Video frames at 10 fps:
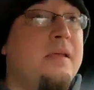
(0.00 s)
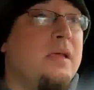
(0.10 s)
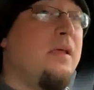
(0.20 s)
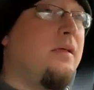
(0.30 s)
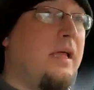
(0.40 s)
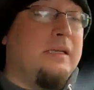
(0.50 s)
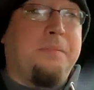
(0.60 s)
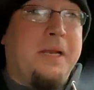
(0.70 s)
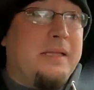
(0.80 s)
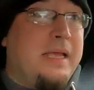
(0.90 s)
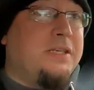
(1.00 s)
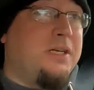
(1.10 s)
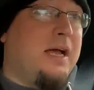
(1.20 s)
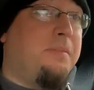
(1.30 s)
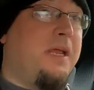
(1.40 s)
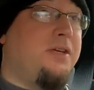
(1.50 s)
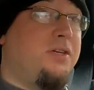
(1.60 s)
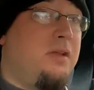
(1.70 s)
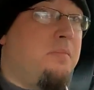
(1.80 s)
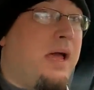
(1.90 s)
and depending on the engine
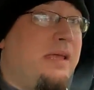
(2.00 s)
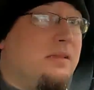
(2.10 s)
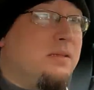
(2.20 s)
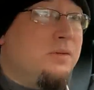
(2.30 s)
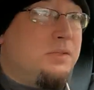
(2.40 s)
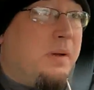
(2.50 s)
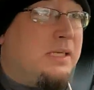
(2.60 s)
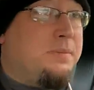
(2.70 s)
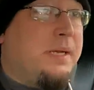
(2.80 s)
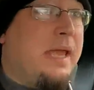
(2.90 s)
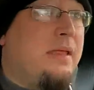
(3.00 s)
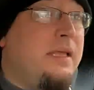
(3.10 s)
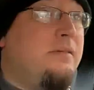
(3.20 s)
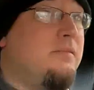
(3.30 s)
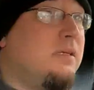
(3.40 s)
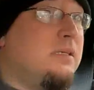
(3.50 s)
combination, you might lose miles per gallon.